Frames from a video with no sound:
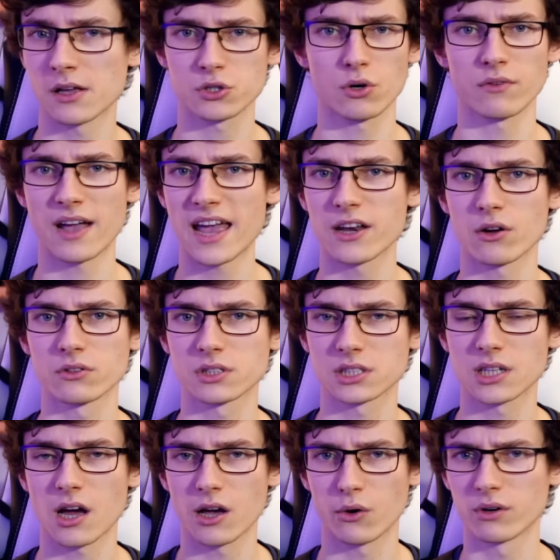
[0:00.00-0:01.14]
sort of head-on
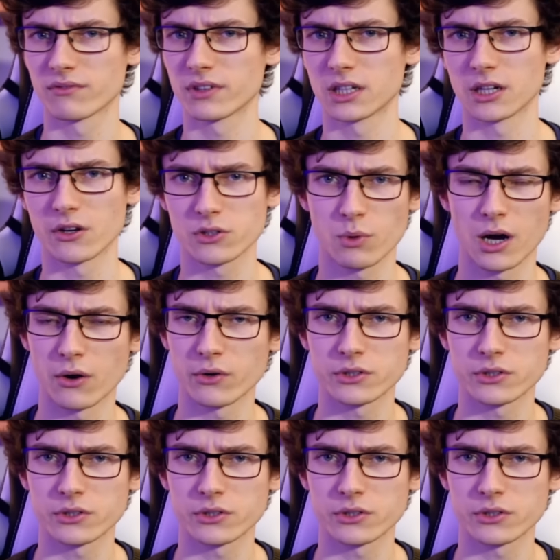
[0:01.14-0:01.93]
style of video as well,